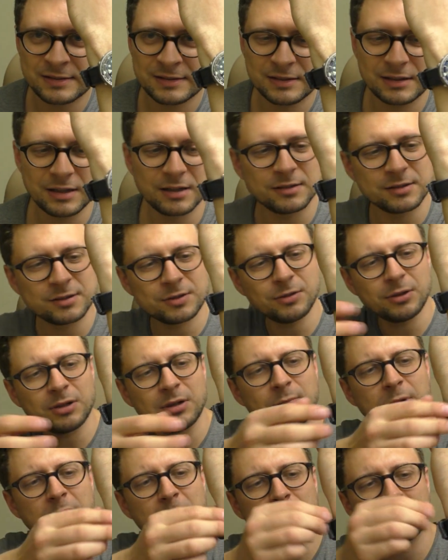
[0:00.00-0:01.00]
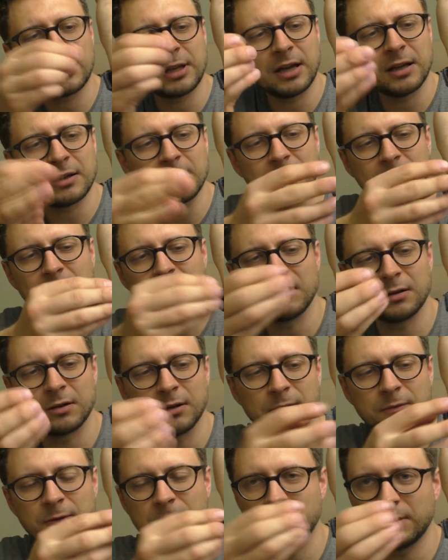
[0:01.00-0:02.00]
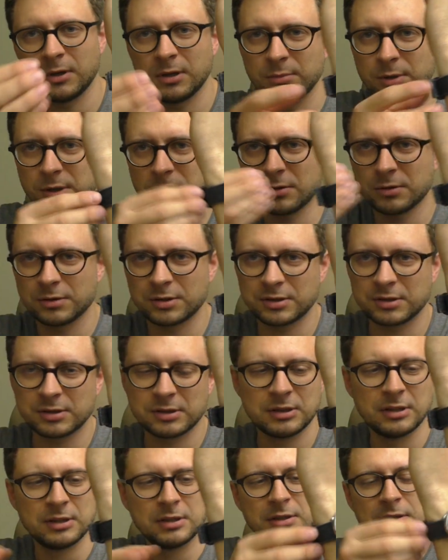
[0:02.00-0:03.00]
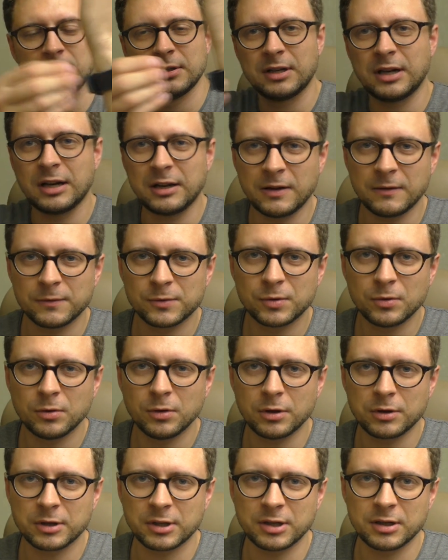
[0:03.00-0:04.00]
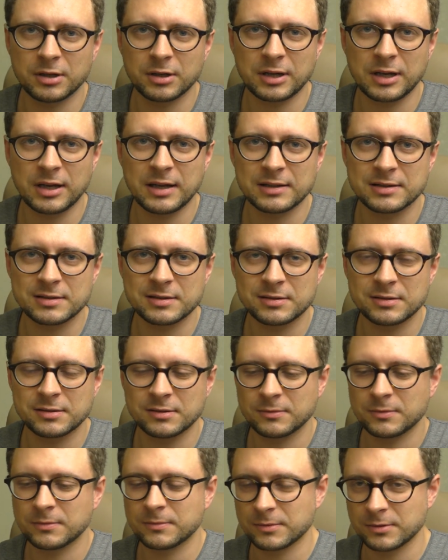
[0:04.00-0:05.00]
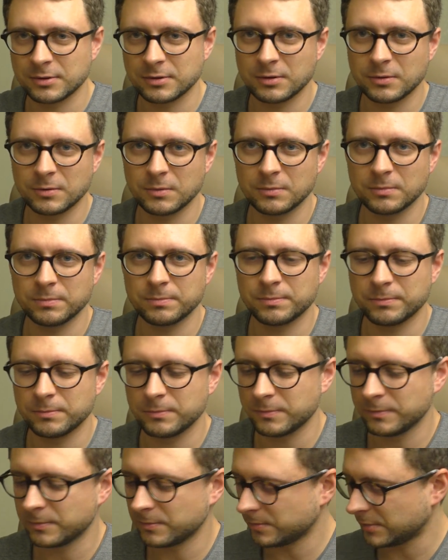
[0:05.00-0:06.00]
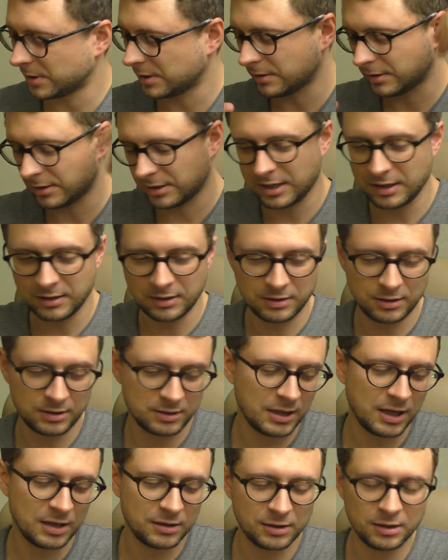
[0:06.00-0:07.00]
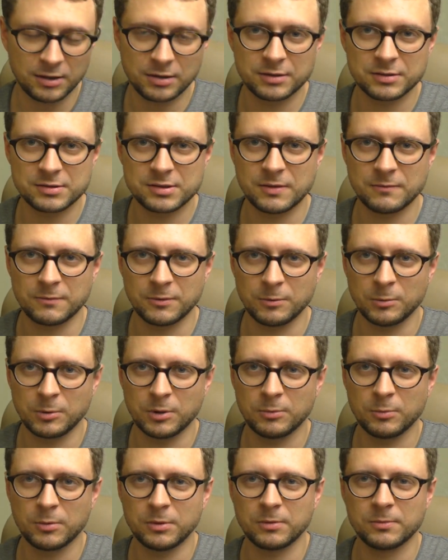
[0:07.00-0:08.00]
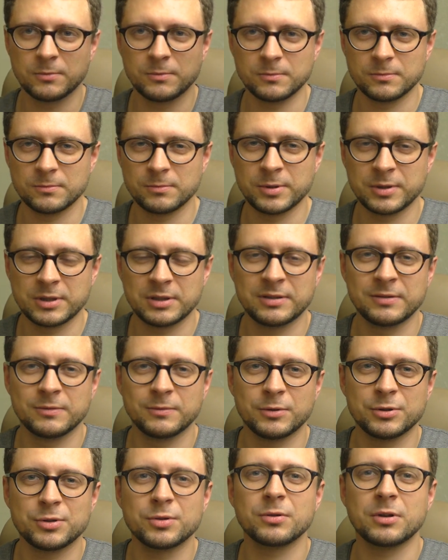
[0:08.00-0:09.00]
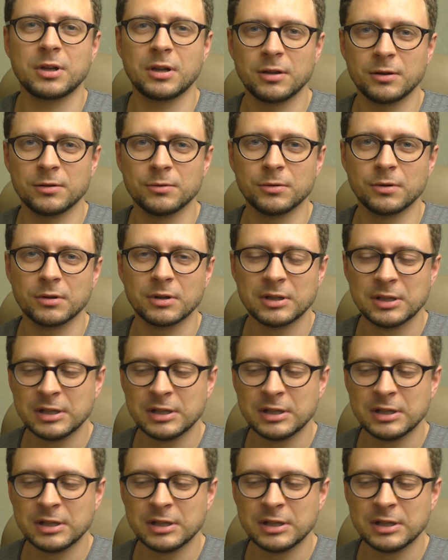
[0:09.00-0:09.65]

And sorry about cat hair everywhere, because I have two long hair cats, you know, cat hair is everywhere. What you cannot do.